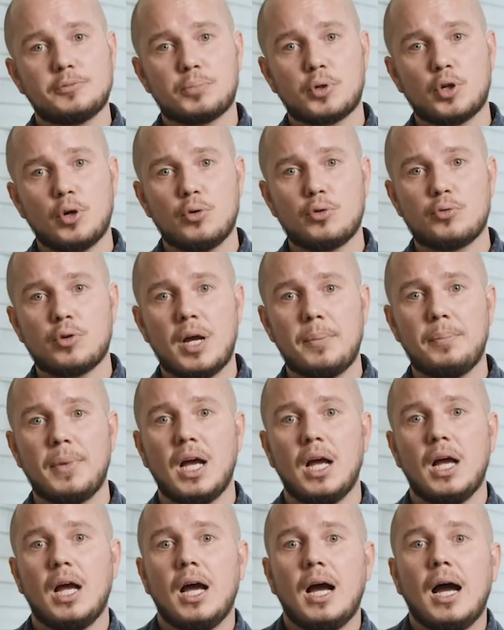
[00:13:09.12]
program
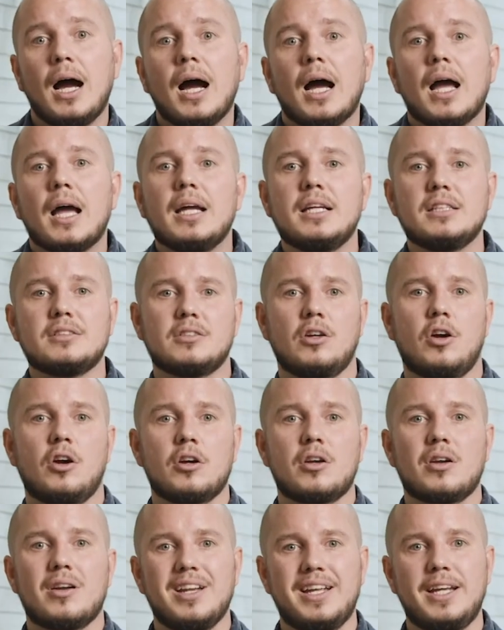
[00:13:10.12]
is our
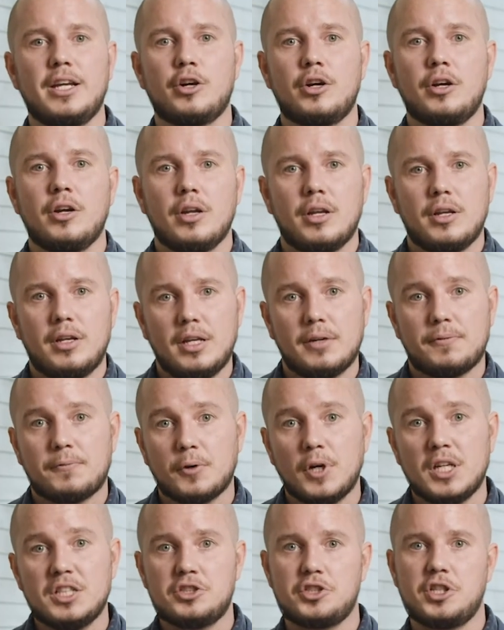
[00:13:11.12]
clear
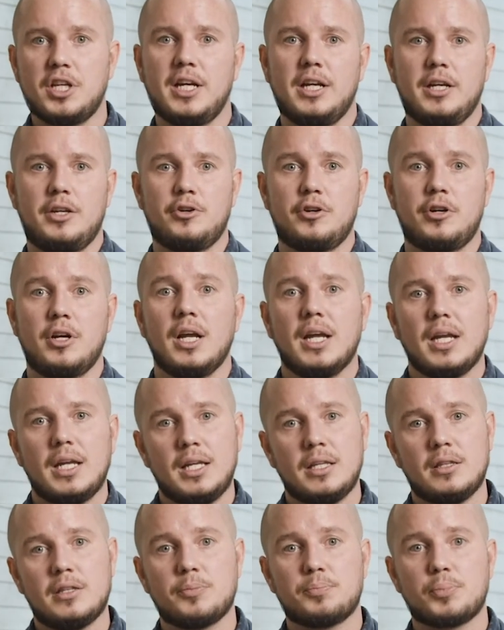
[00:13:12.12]
differentiator
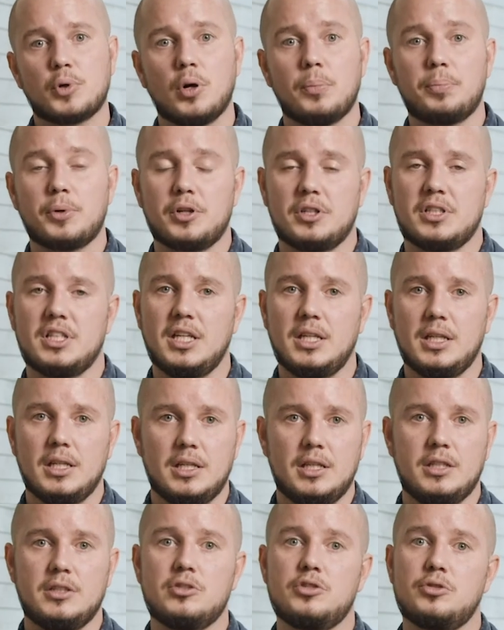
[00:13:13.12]
in the property
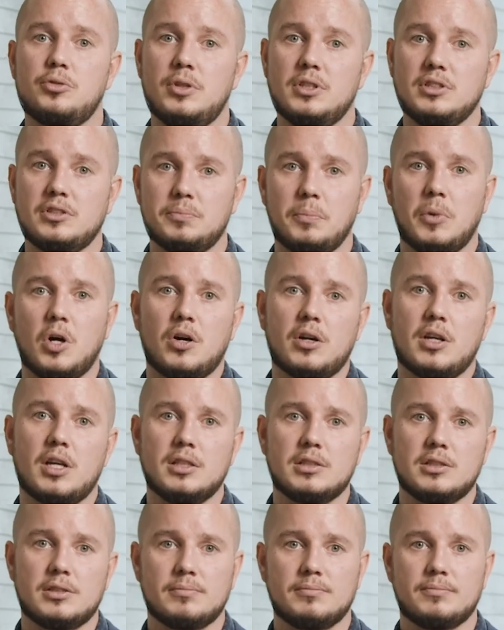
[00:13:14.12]
insurance
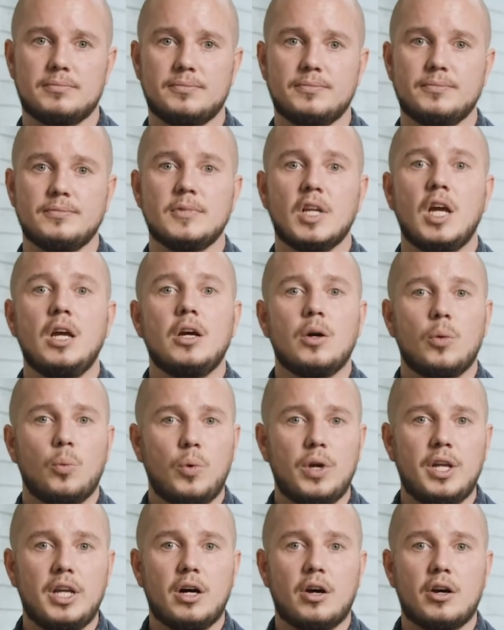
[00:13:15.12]
market.
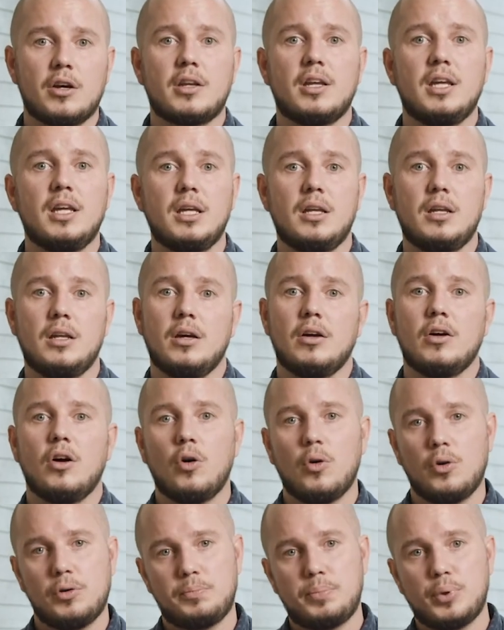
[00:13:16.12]
We are keen
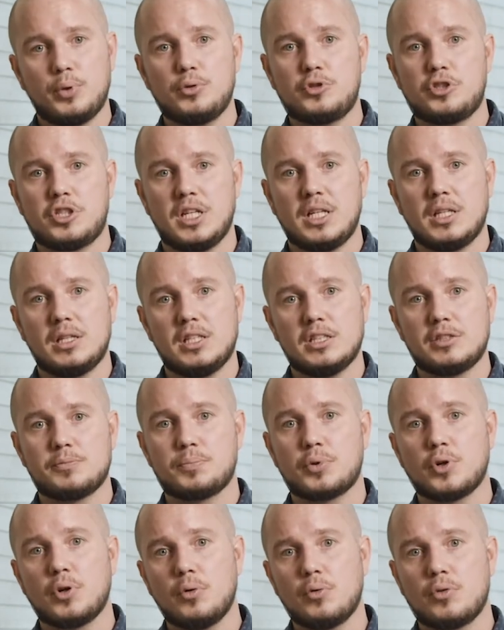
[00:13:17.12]
on pushing this
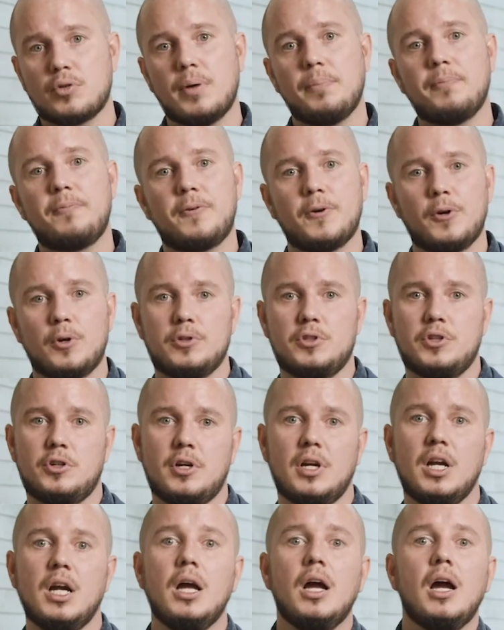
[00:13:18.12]
program further,